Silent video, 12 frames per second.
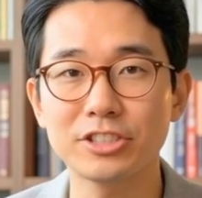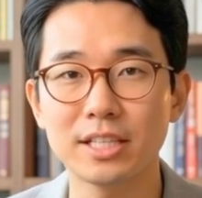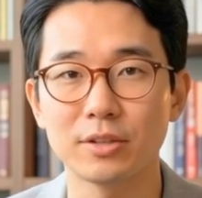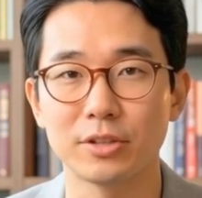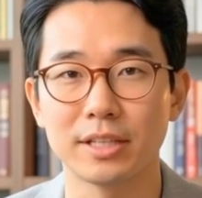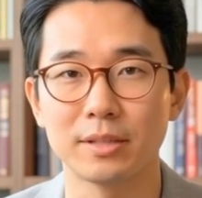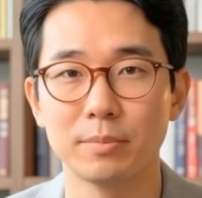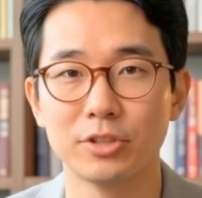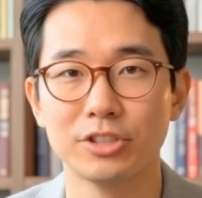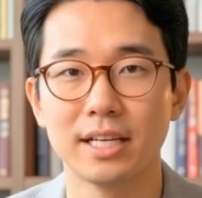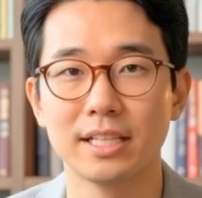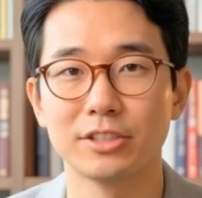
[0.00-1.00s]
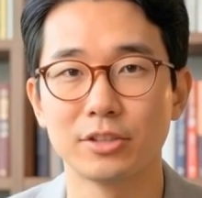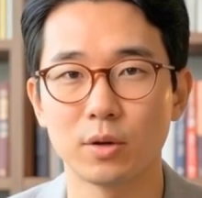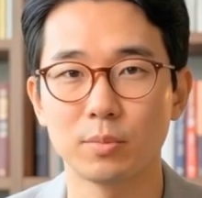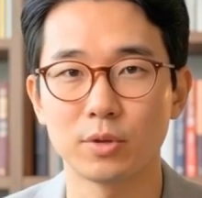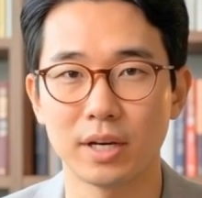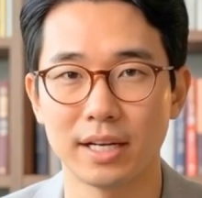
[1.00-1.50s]
settled at the precise
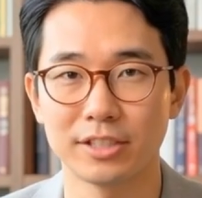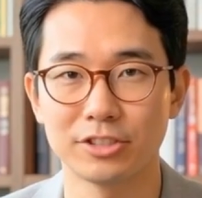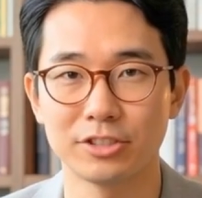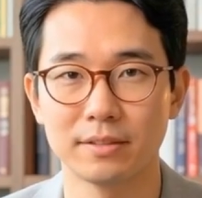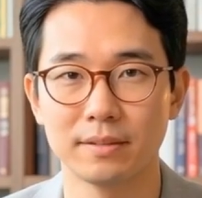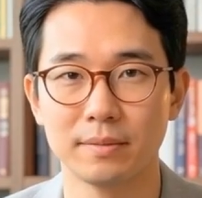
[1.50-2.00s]
low price.